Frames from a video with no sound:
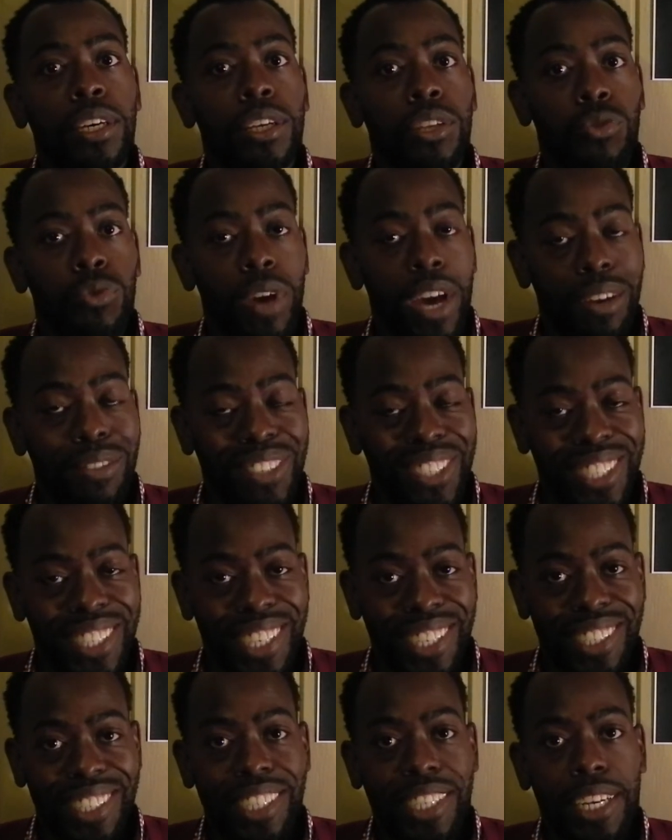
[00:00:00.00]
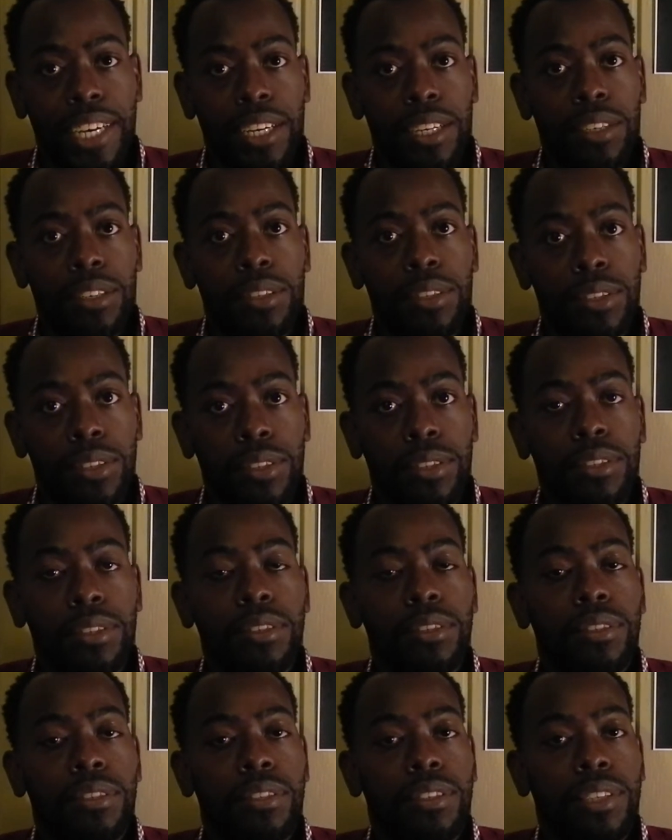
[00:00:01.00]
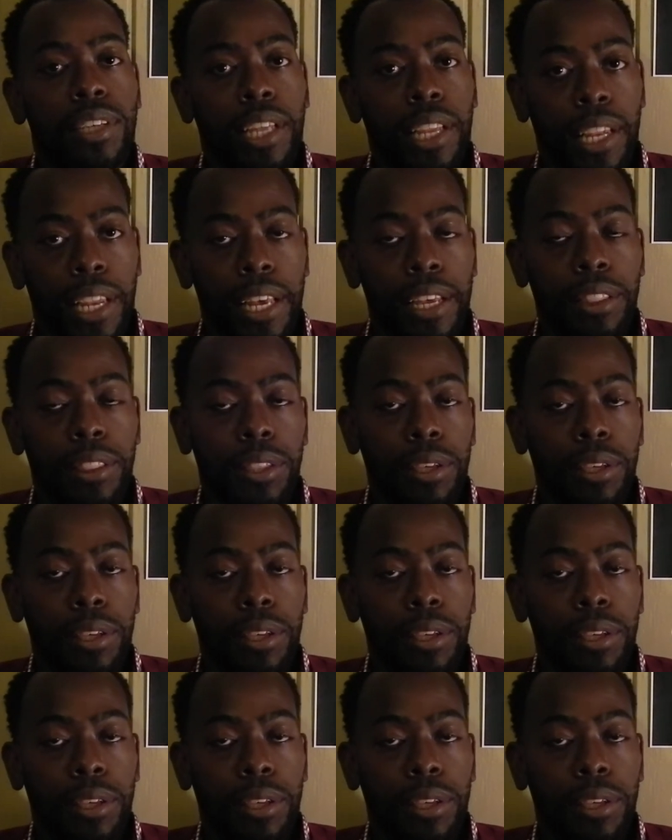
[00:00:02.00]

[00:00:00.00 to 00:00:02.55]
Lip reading: you have 60 days to let